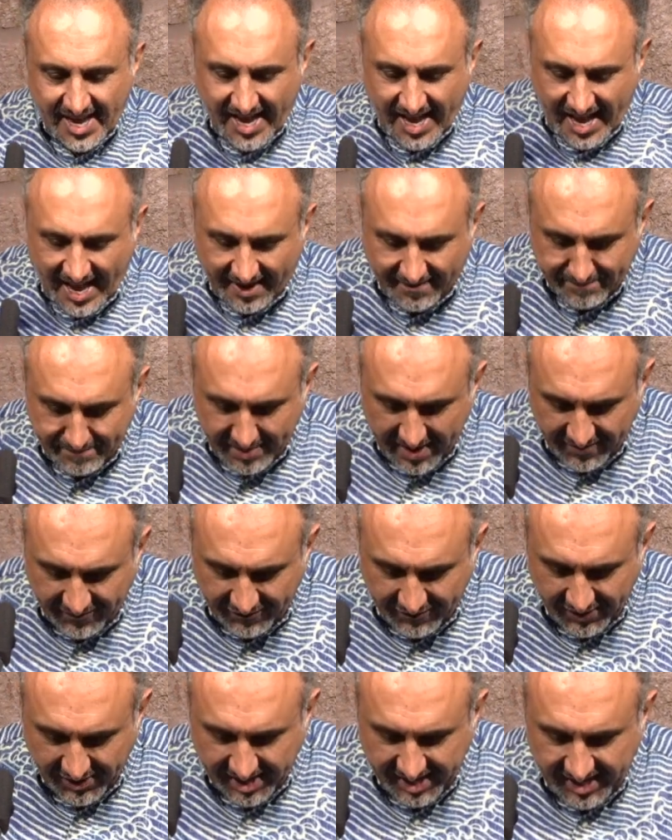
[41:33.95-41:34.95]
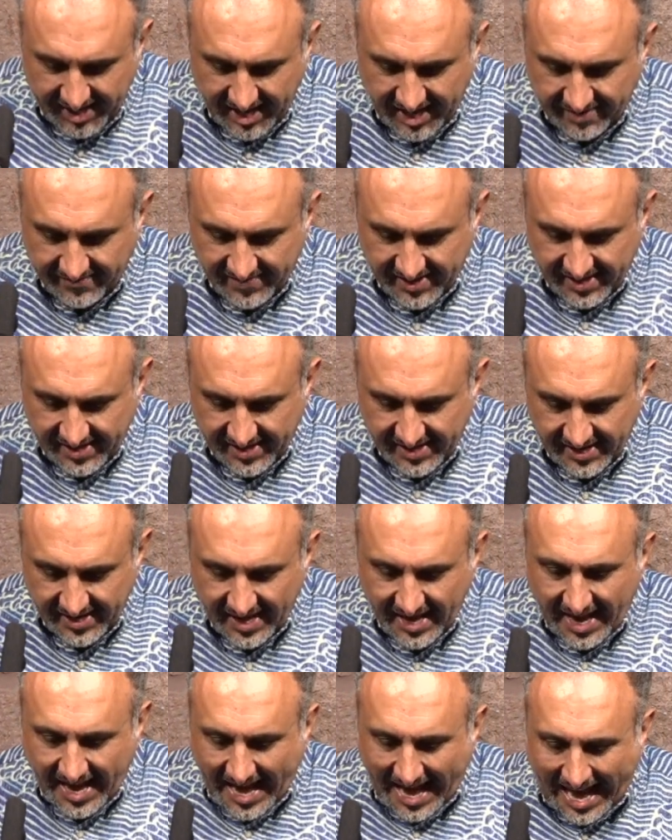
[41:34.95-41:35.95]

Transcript: have been forgiven